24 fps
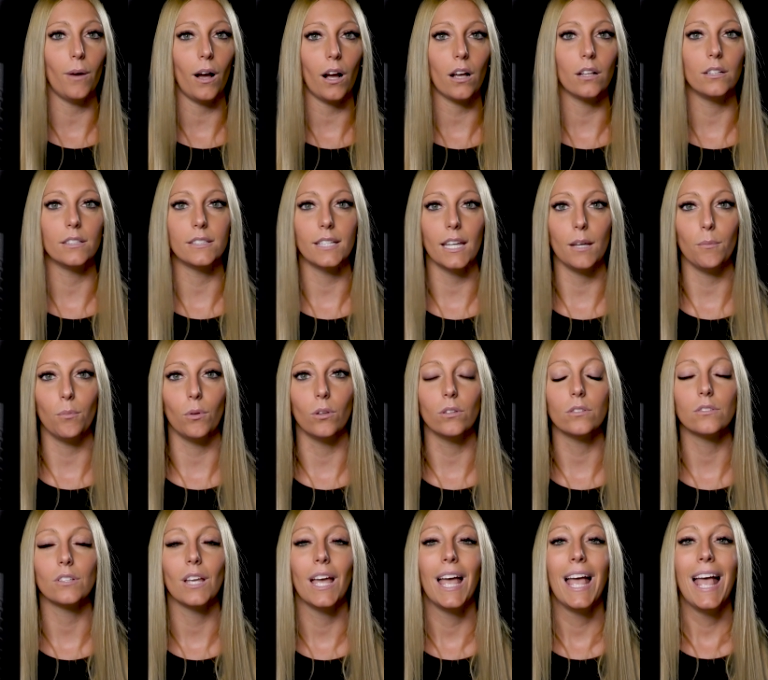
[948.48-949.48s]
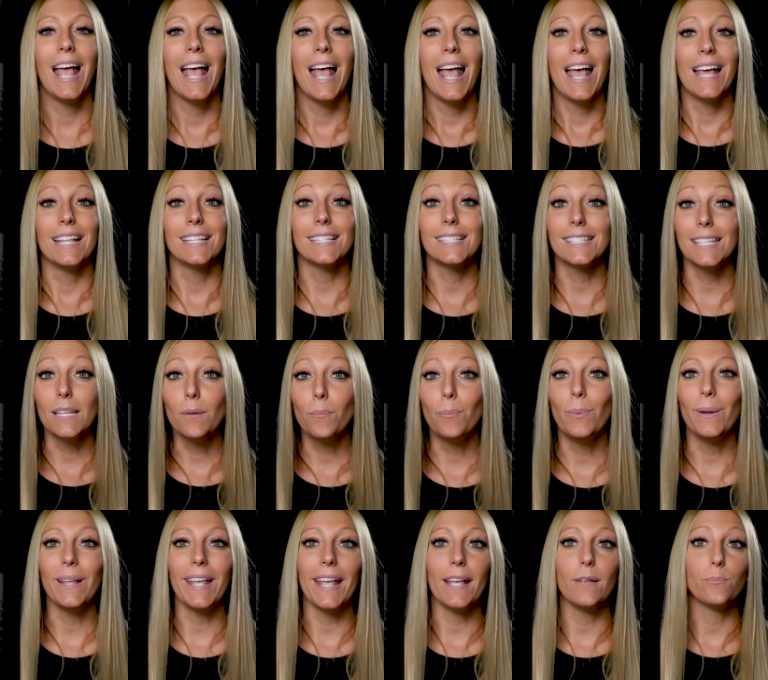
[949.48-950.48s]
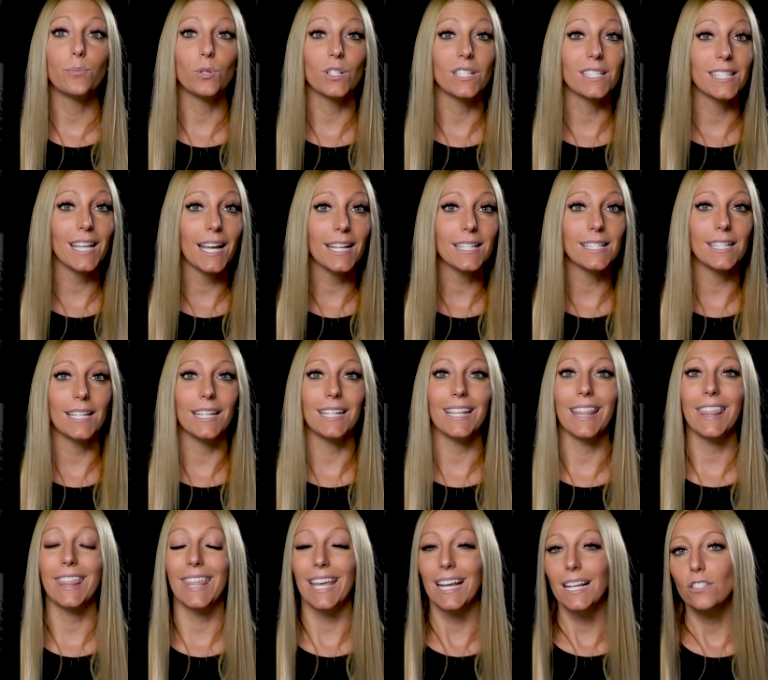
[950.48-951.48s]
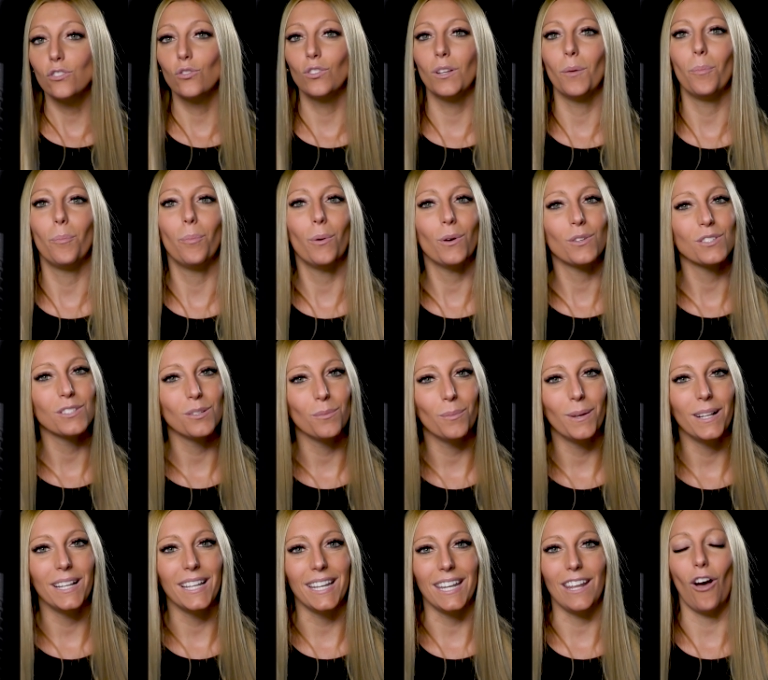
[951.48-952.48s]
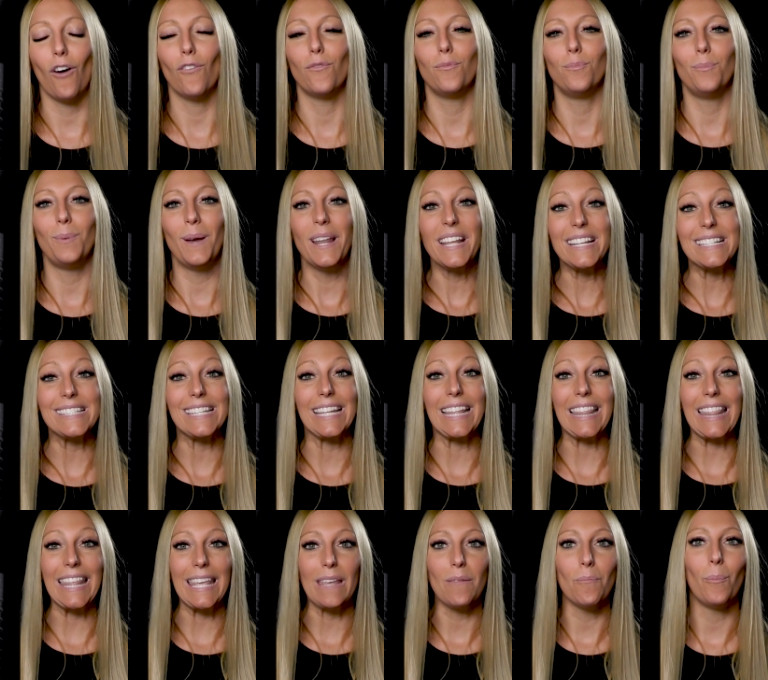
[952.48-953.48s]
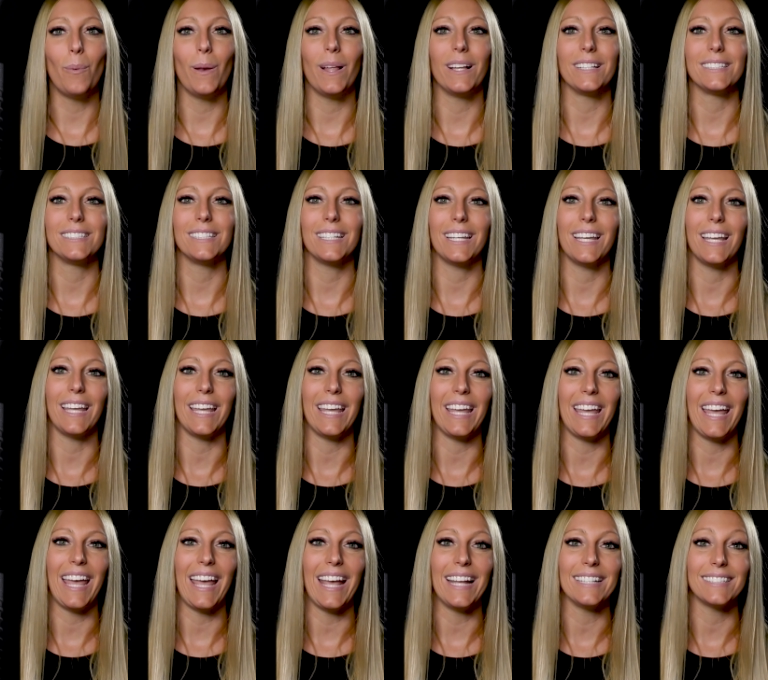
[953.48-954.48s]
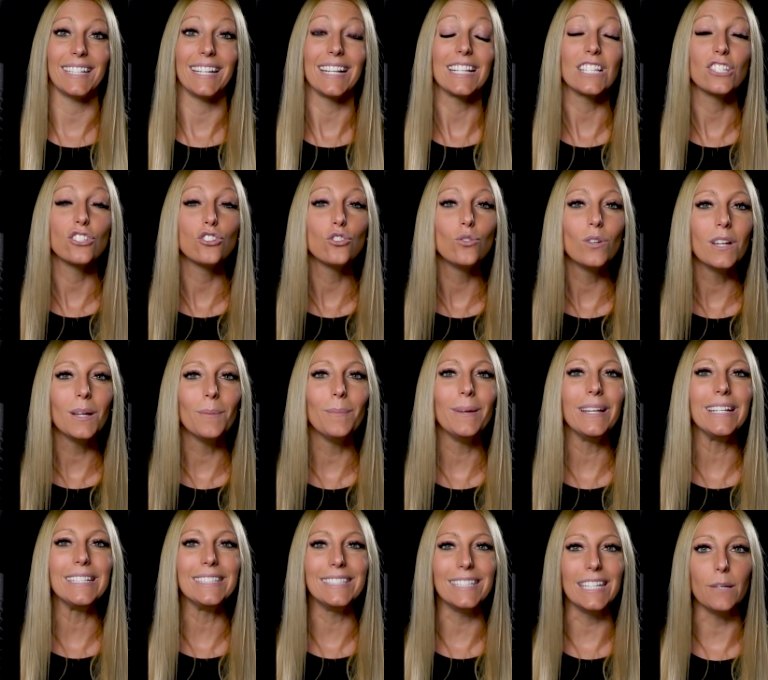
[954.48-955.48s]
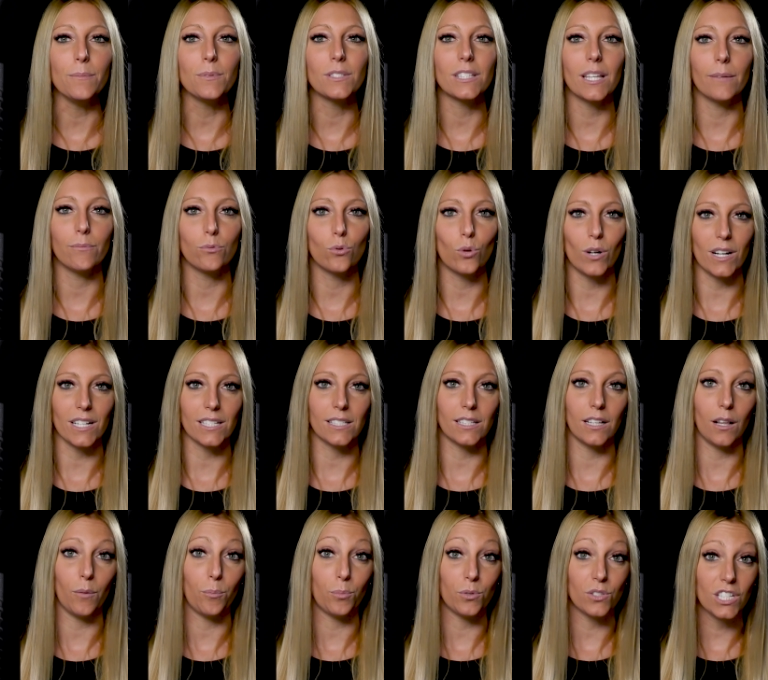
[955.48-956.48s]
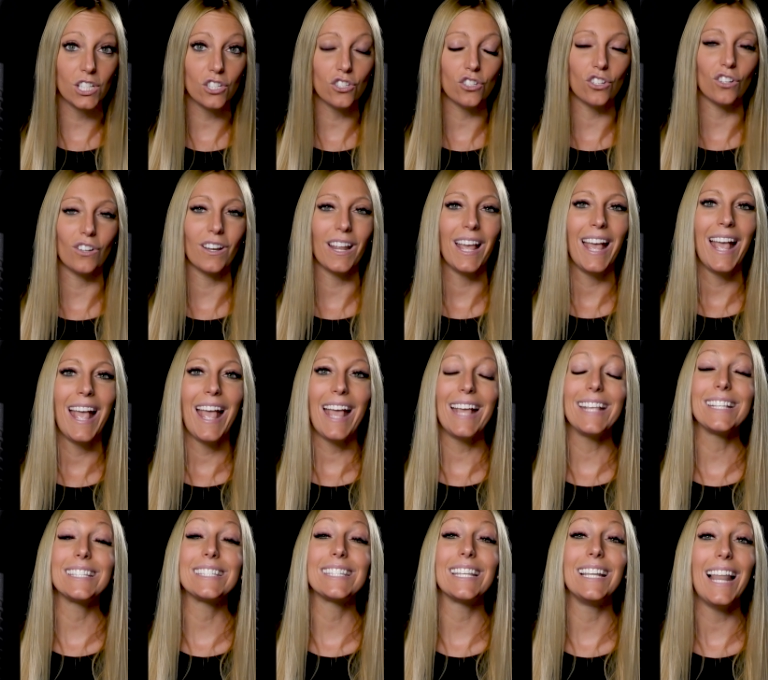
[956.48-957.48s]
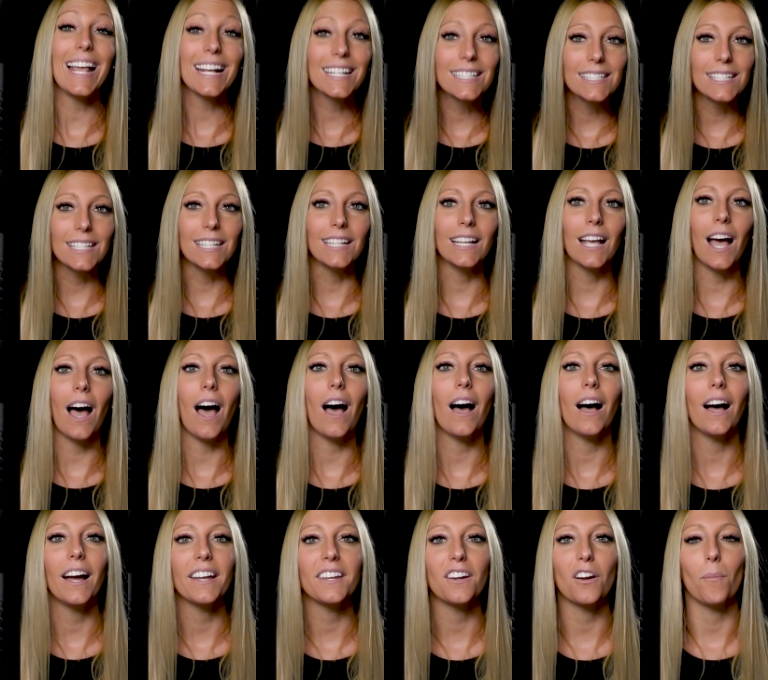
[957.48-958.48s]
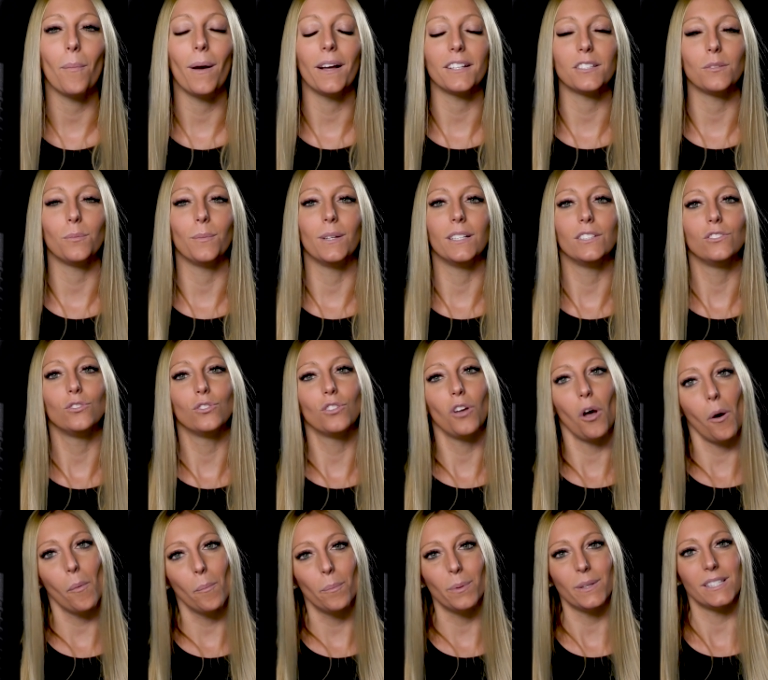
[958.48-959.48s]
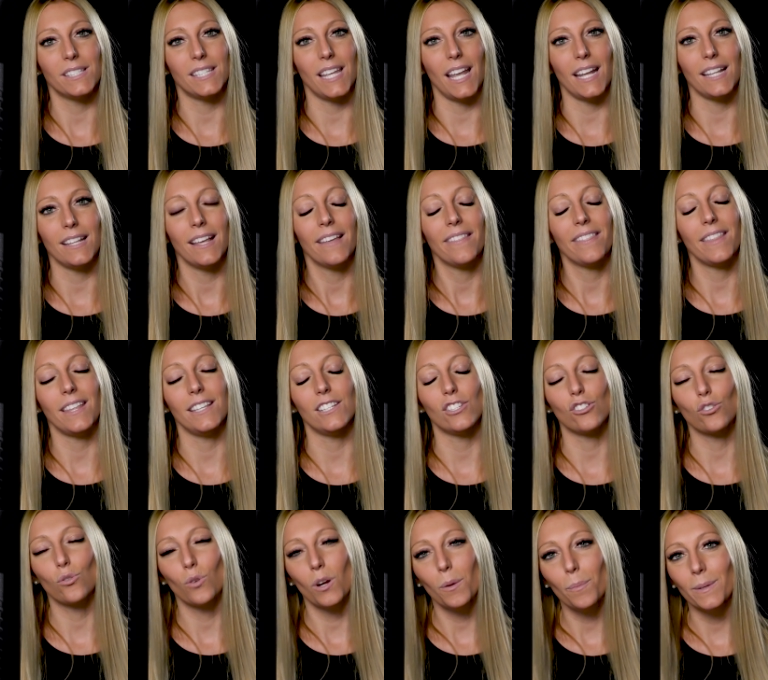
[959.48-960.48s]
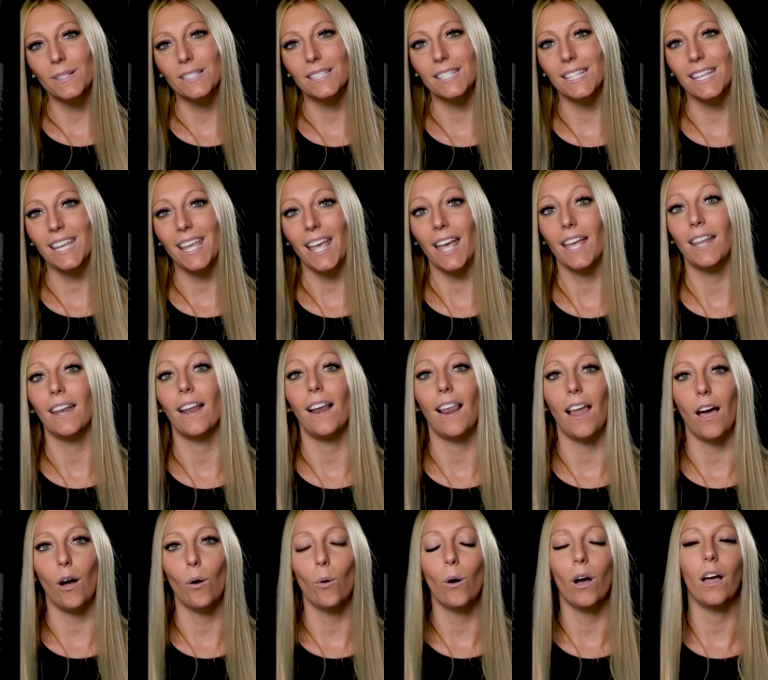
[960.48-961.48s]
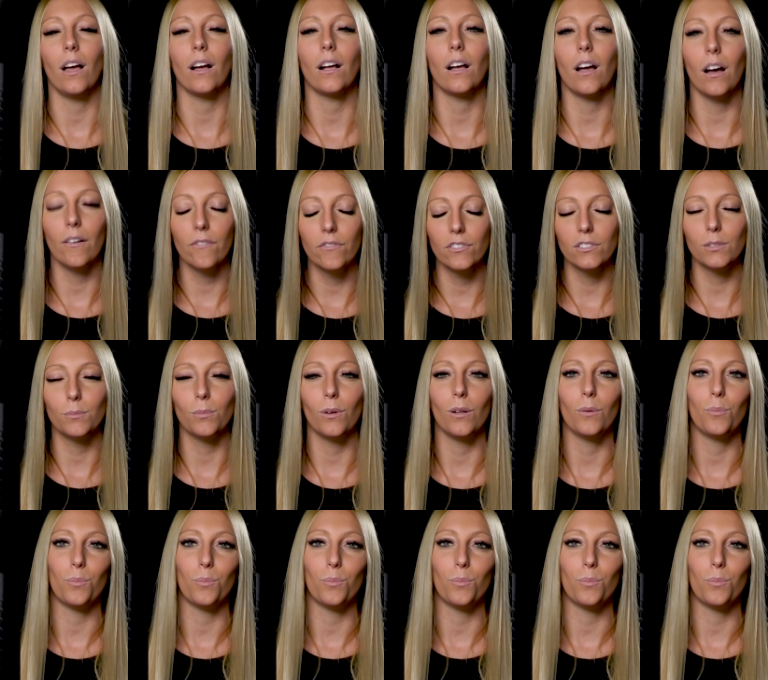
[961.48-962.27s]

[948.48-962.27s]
buccal tables, simply and precisely thanks to the possibility of placing the implant at an extremely deep subcrestal position and selecting a higher abutment to compensate the discrepancy and allow a comfortable